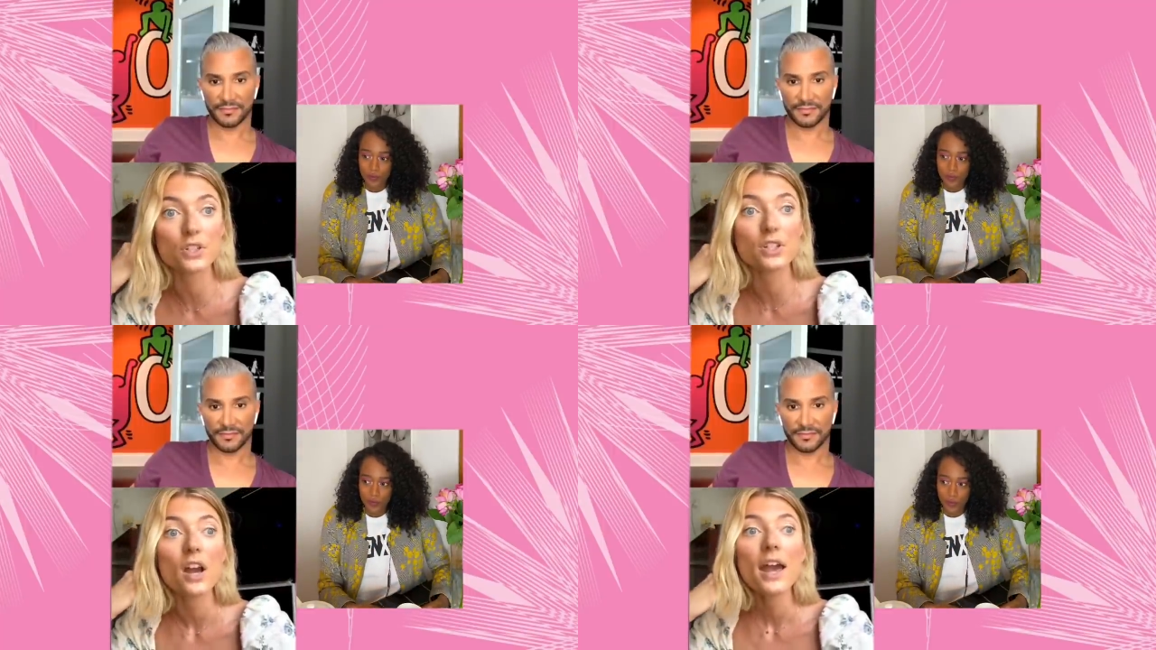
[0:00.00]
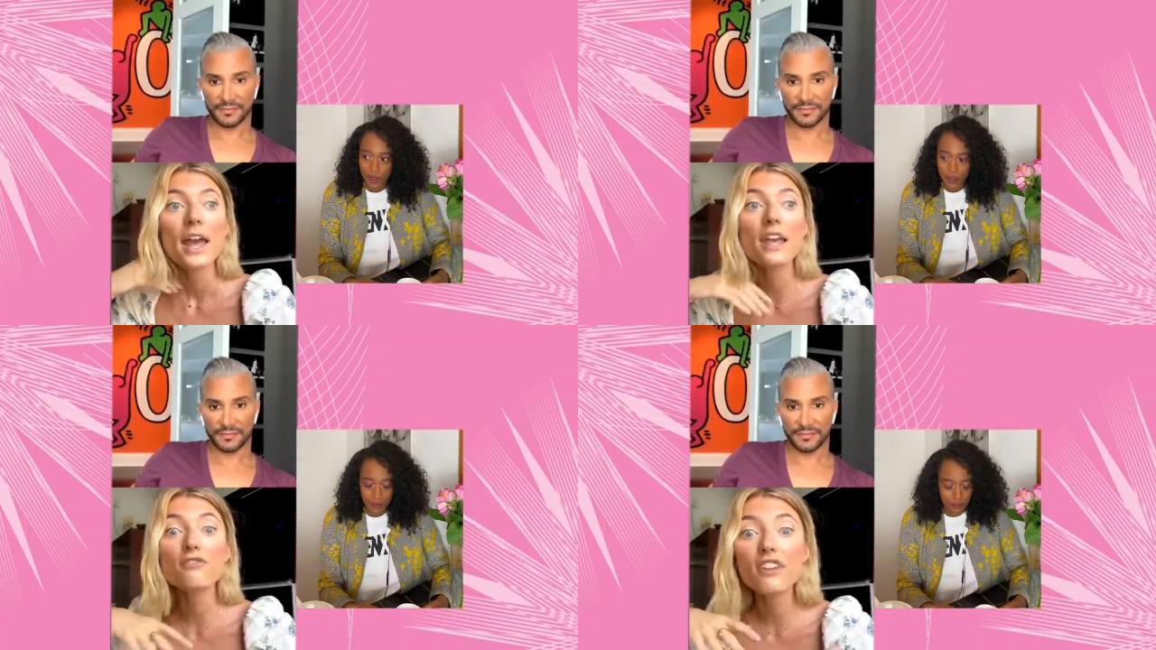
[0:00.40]
Speaker 1: it
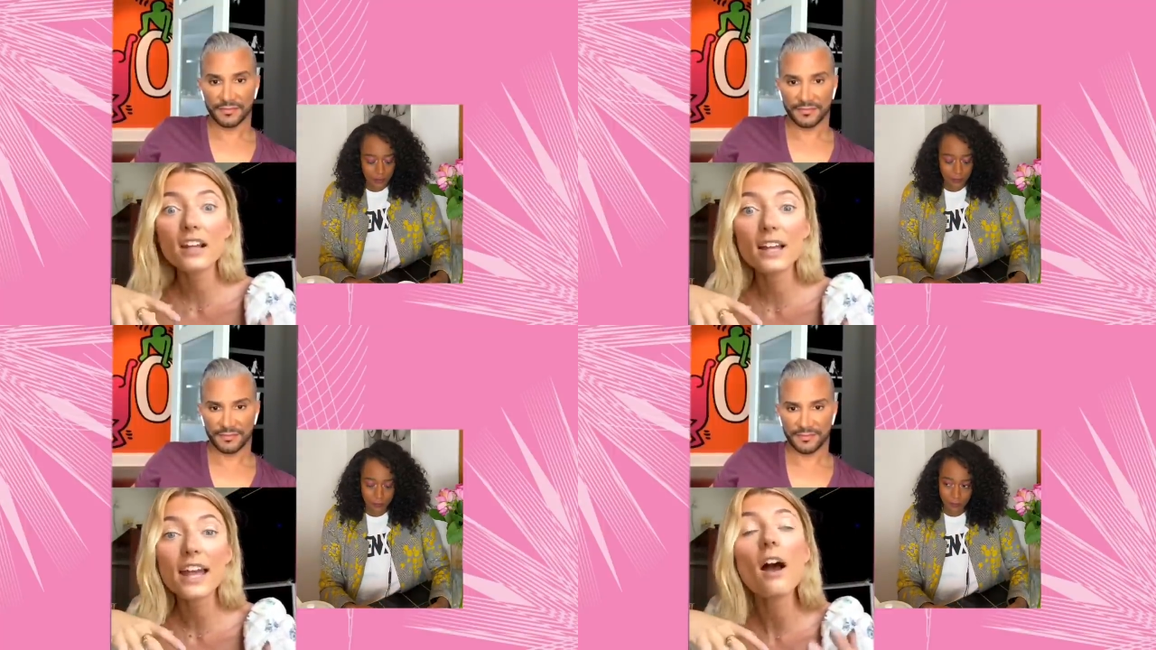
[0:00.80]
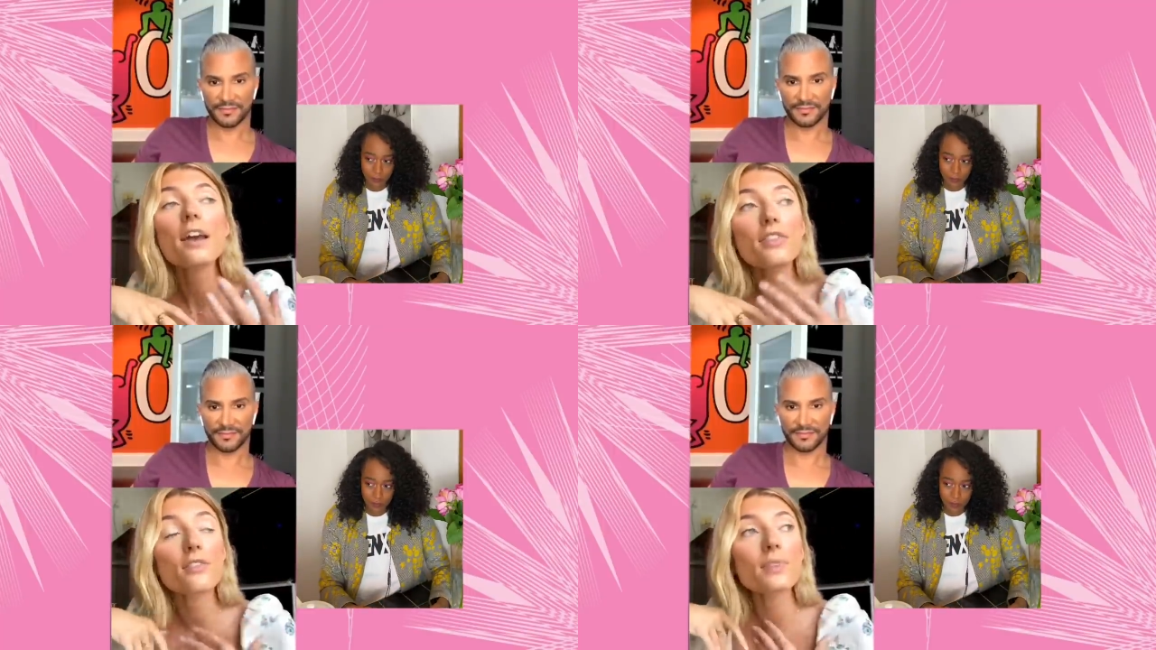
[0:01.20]
felt, I
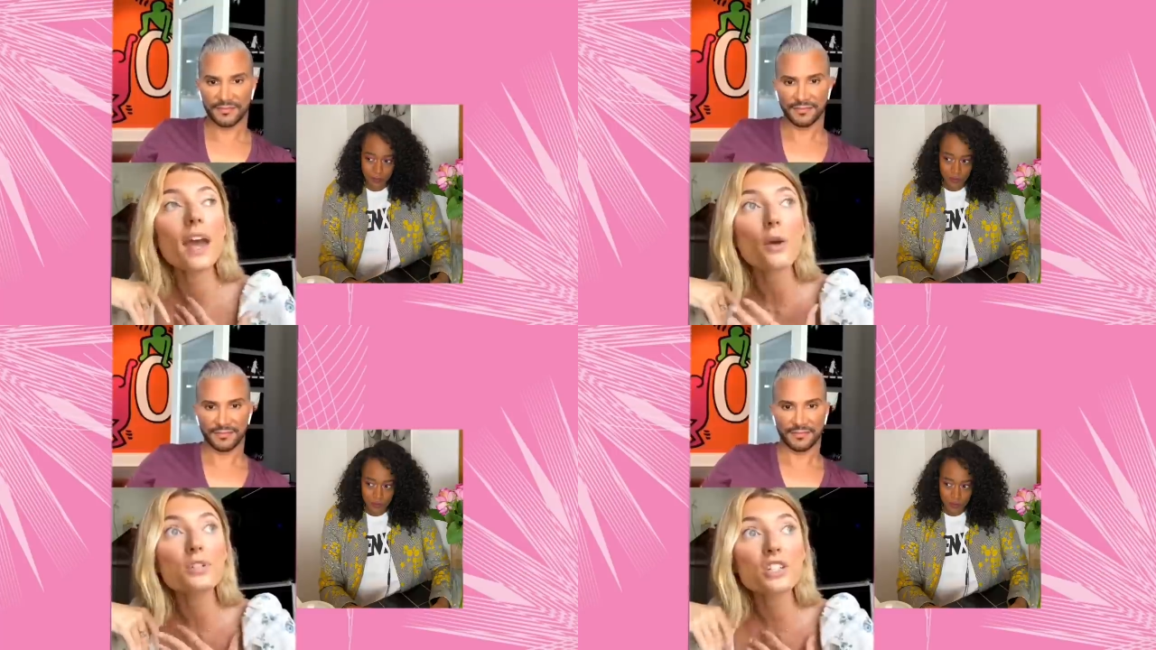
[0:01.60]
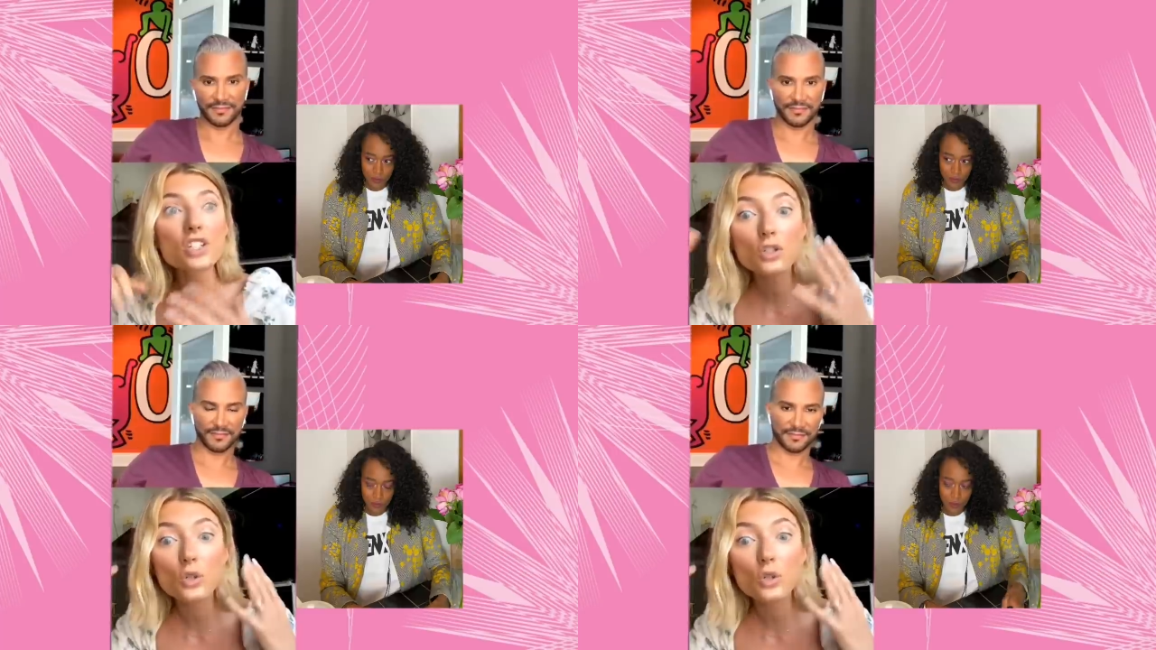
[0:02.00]
was in such a
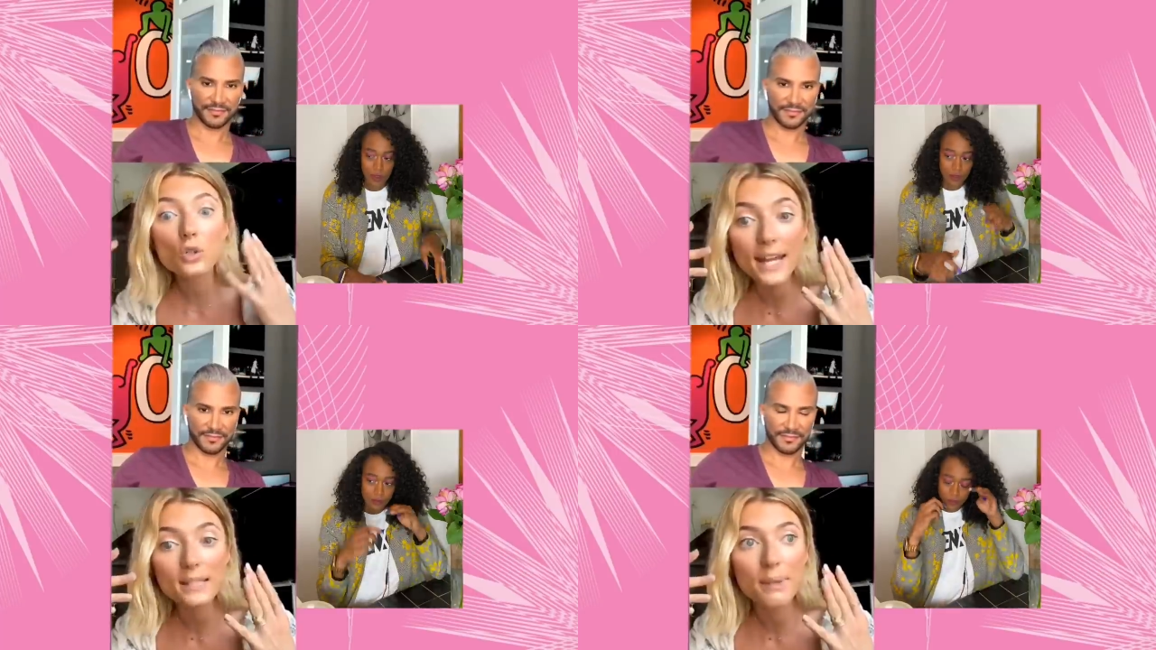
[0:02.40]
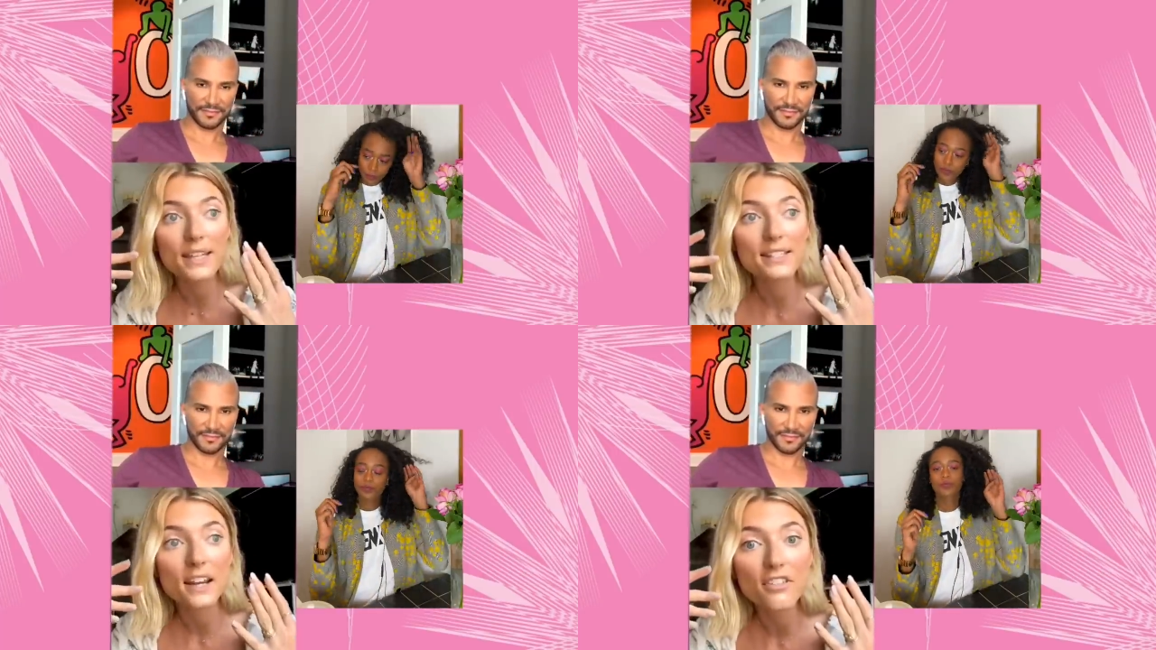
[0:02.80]
weird headspace that I
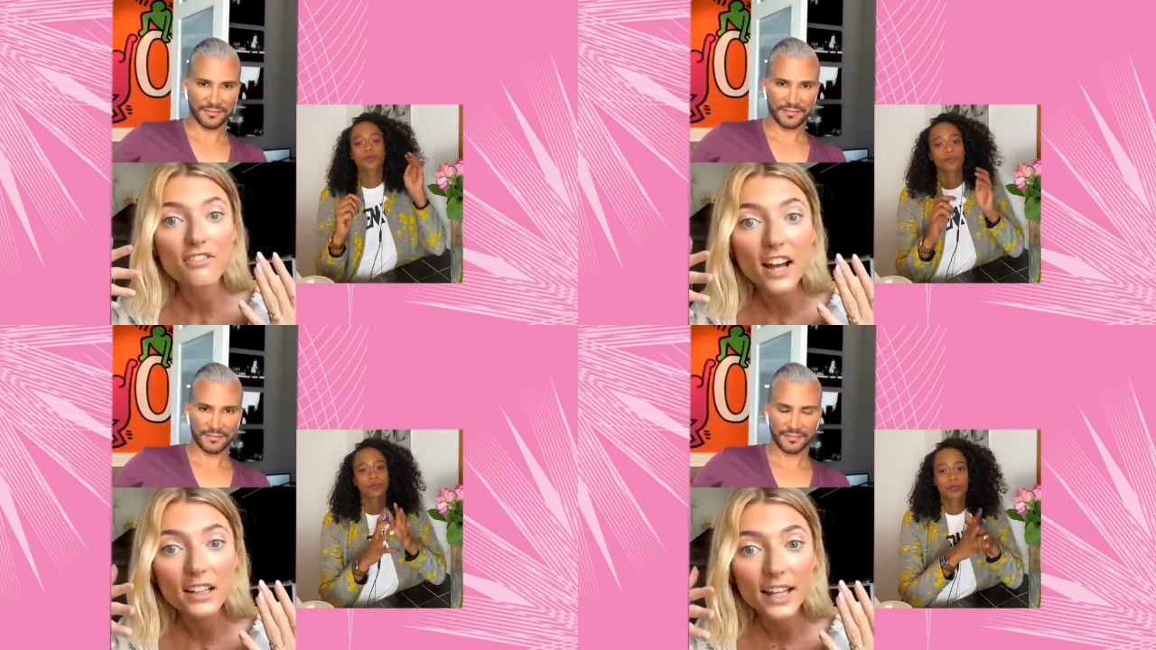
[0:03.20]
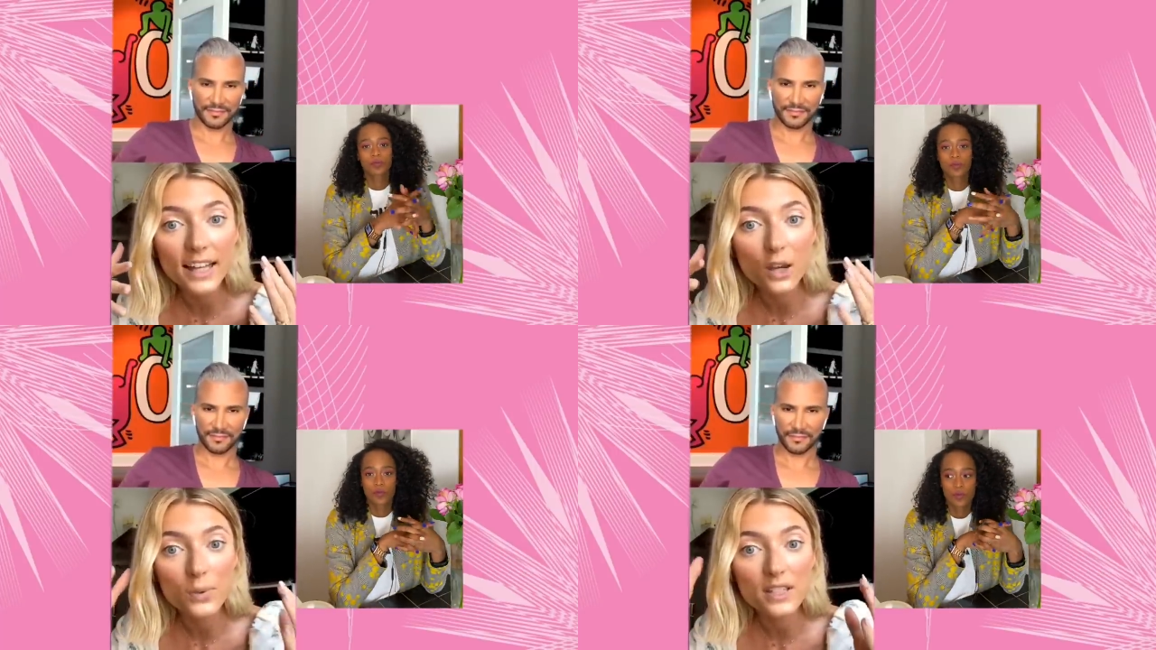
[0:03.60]
felt like it was
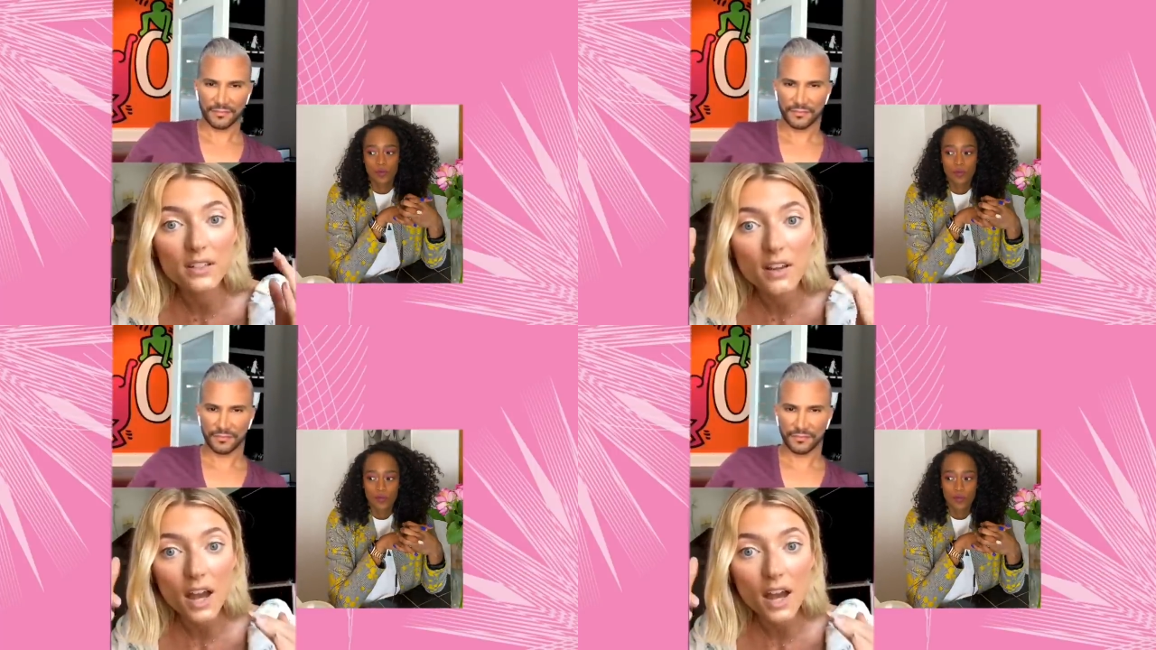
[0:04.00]
another